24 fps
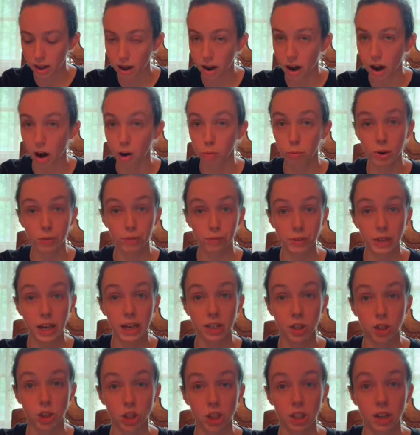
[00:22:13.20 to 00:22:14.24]
a
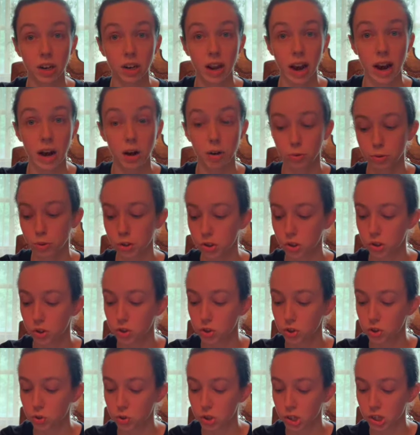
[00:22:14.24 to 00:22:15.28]
reflection on how the
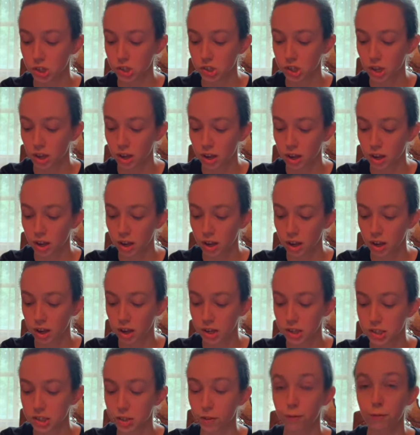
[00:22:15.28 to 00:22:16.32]
student
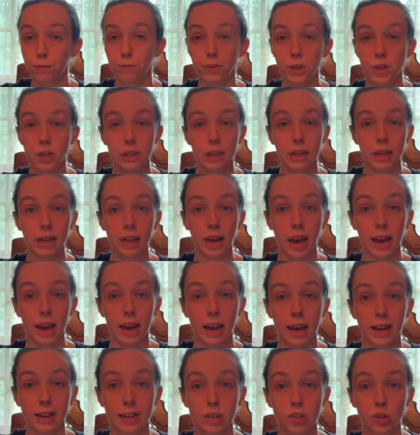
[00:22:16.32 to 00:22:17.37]
is feeling
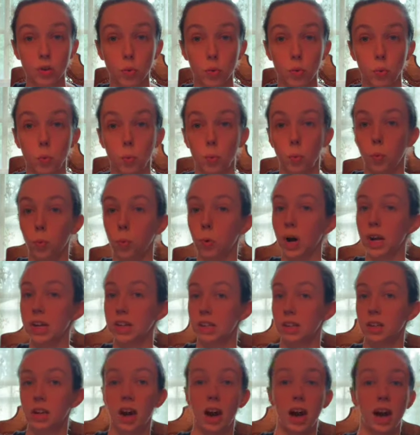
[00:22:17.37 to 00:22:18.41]
and
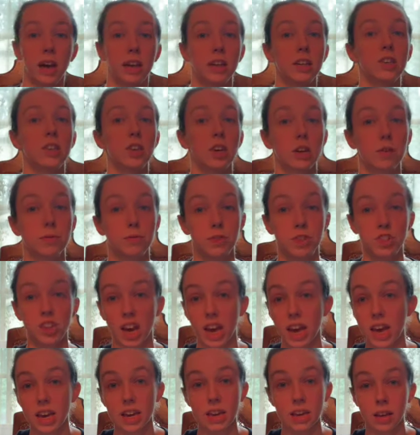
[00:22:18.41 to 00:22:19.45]
what kind of
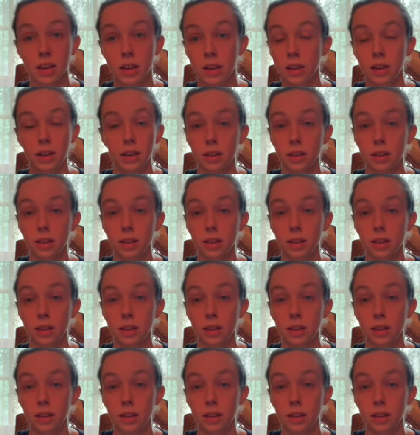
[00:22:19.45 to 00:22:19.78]
day